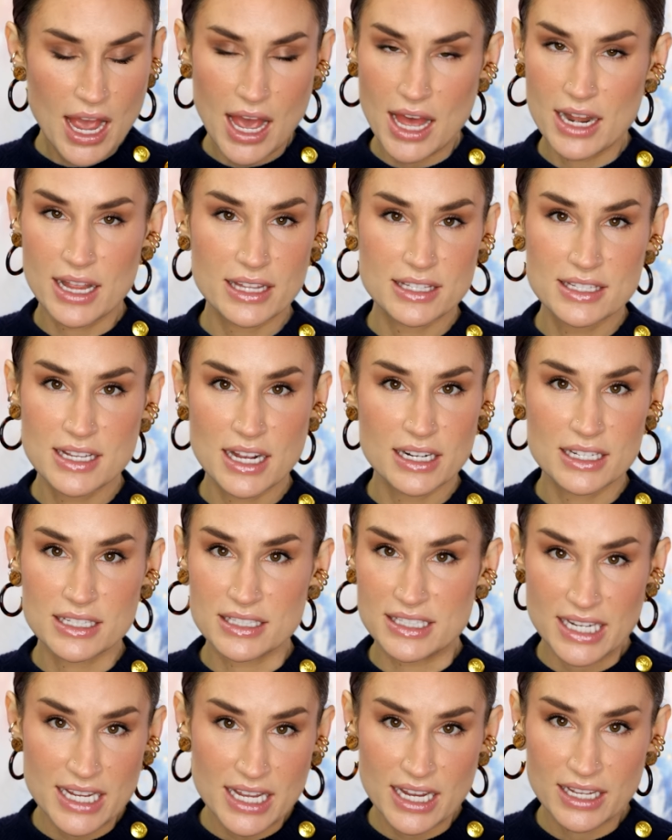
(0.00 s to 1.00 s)
And that's not
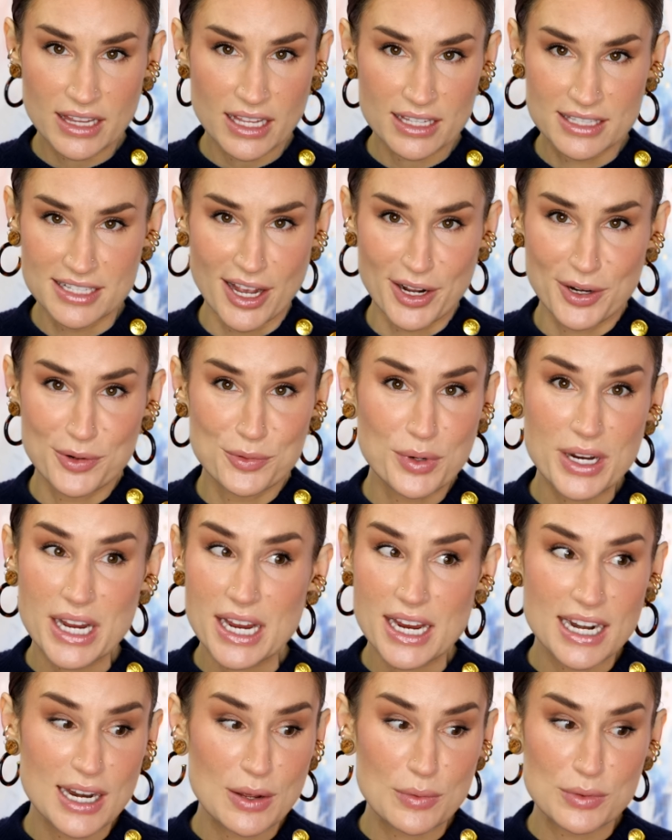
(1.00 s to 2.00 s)
a dig, that's not a
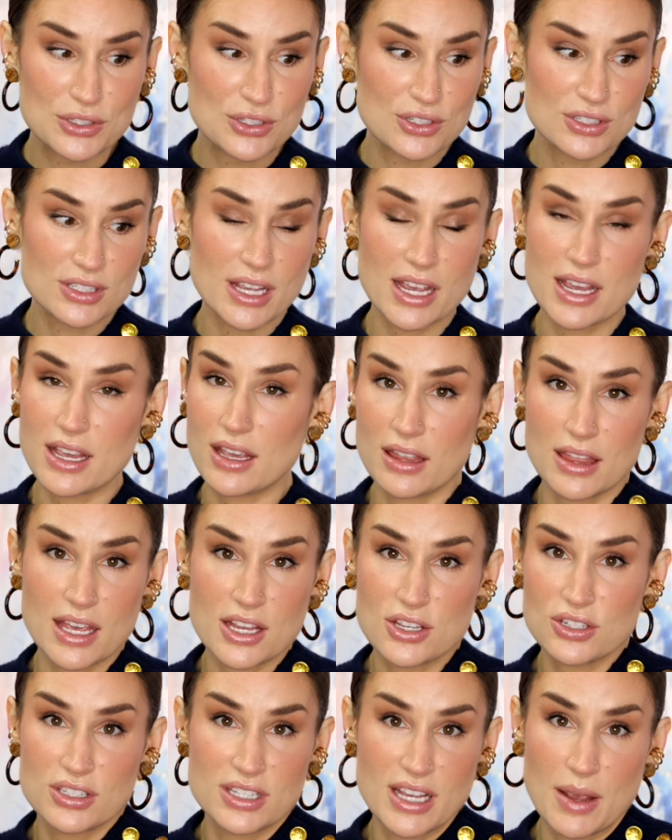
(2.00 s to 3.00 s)
read. It was just like,
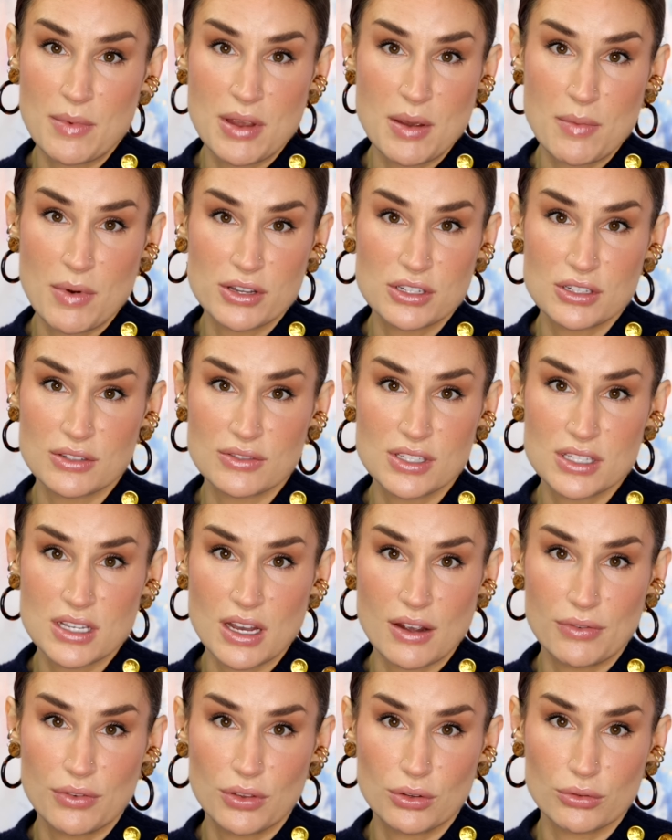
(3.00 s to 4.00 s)
they just sent me a bunch of
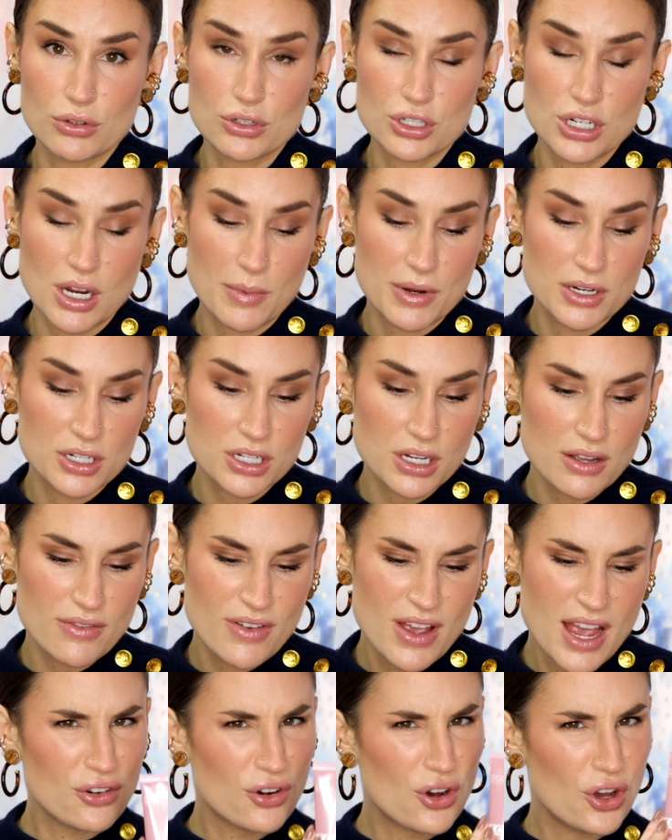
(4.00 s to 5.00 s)
stuff through Shop My
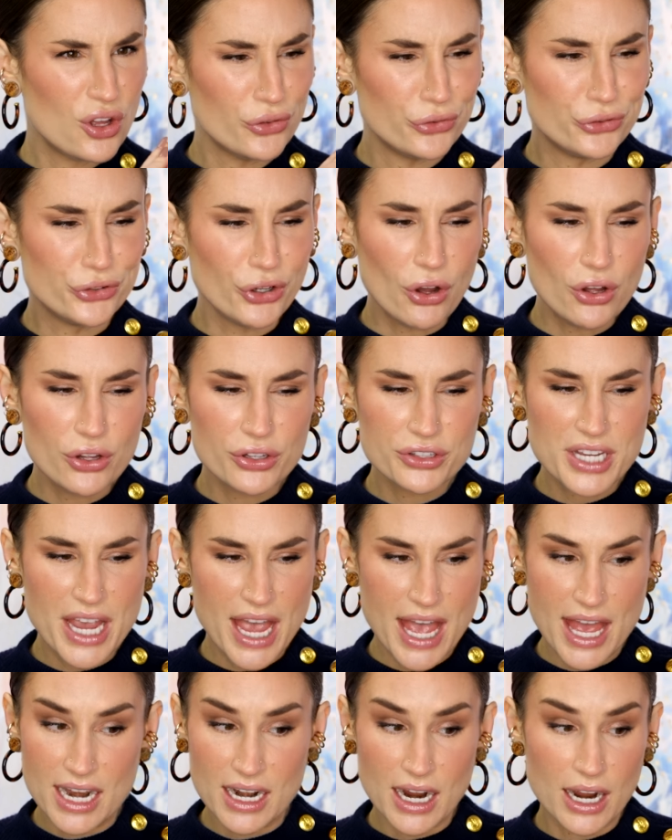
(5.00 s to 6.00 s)
Shelf. They're called Doll
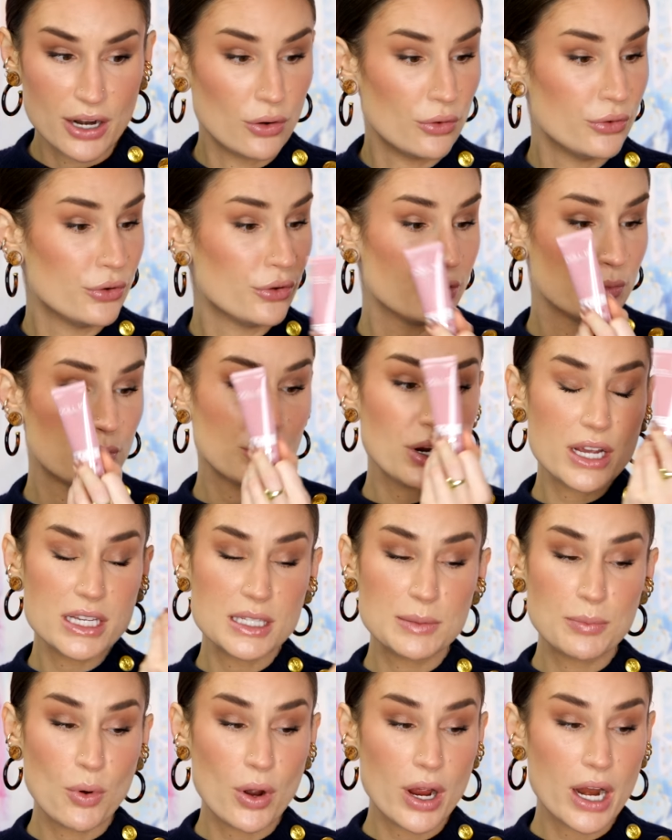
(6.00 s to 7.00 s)
10. I don't know the
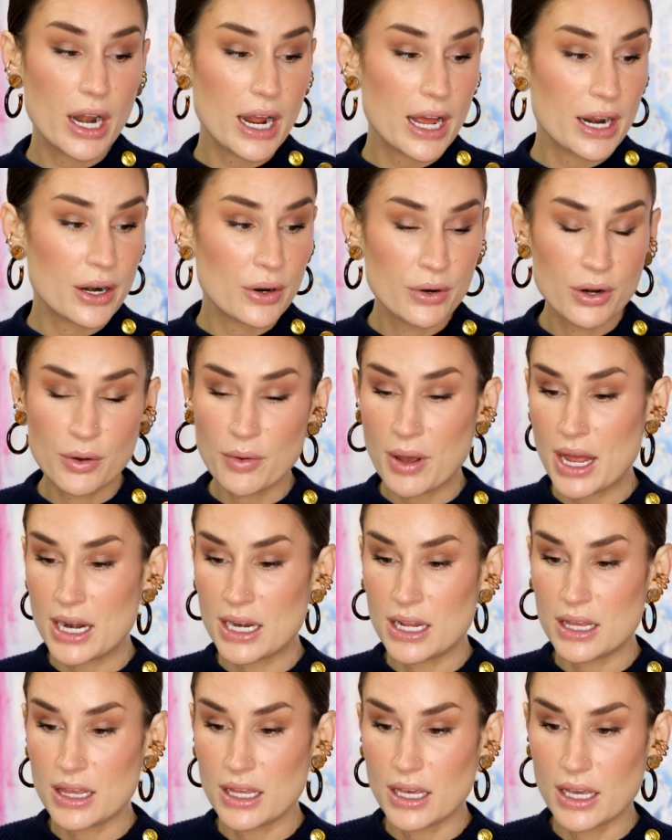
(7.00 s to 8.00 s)
price point, I don't know
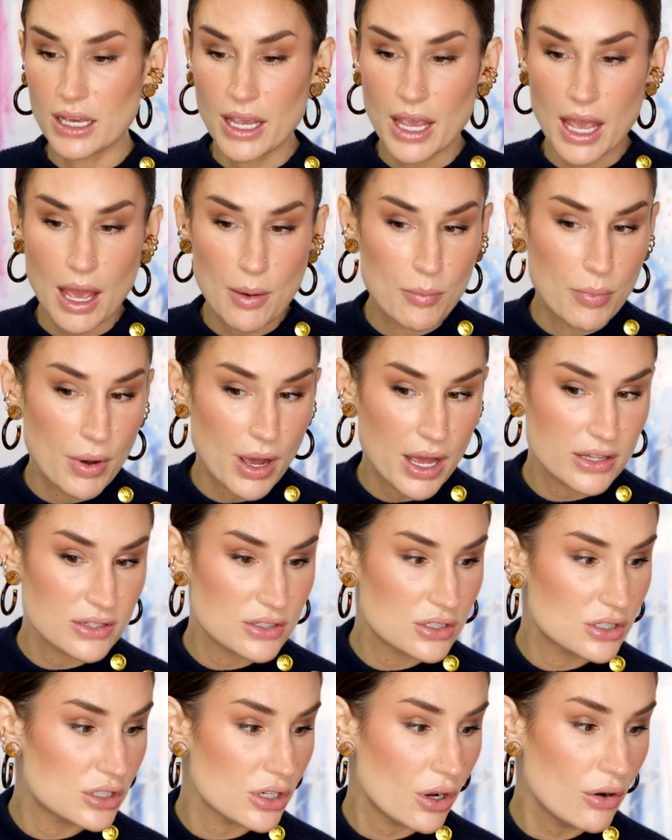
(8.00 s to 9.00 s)
anything, but
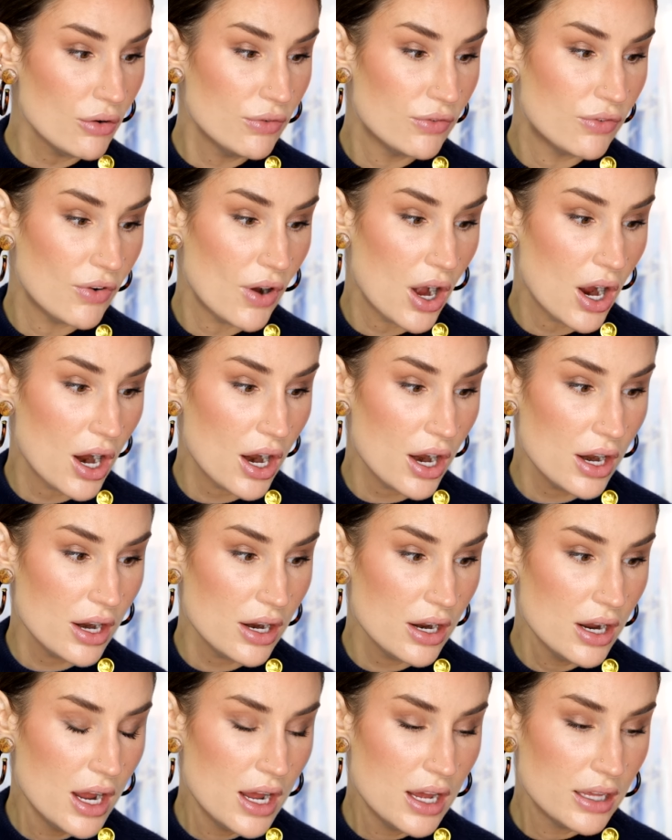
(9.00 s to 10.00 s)
so
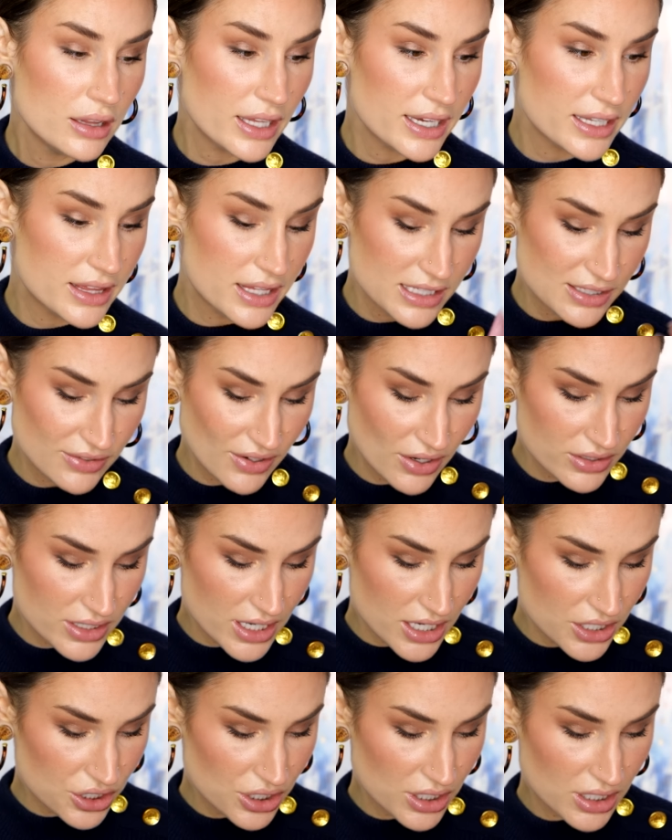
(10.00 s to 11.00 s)
far, like this
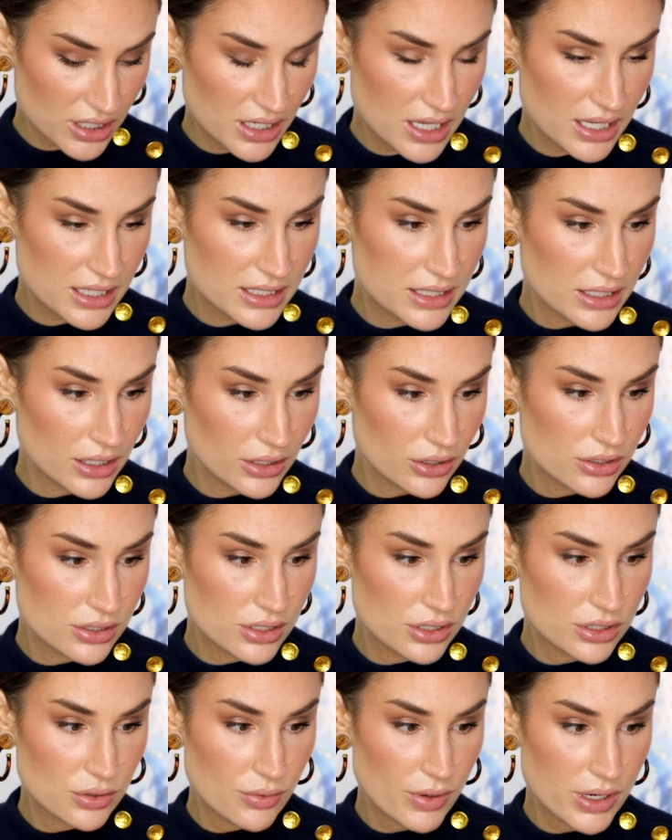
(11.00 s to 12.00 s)
foundation and concealer
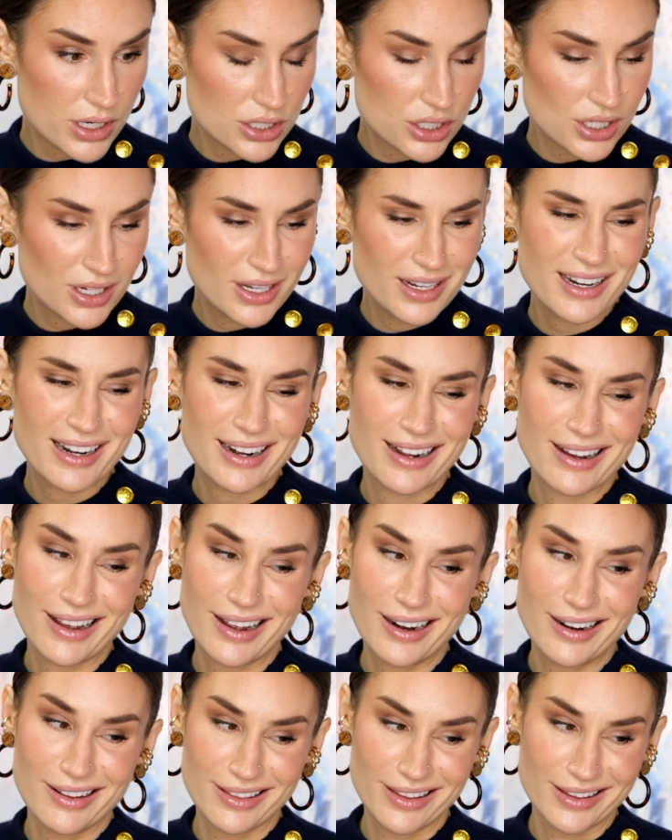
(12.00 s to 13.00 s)
situation,
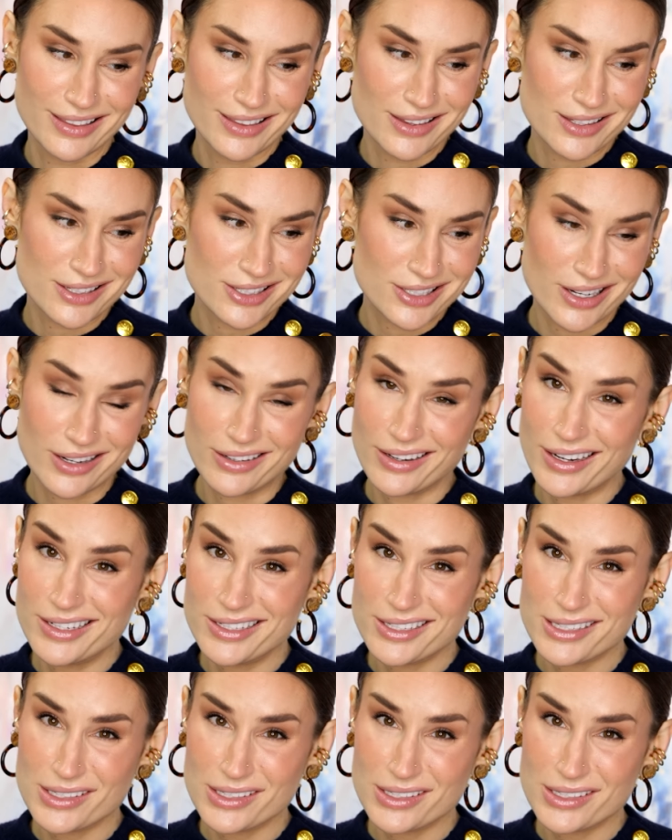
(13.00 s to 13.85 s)
I don't think that the shade range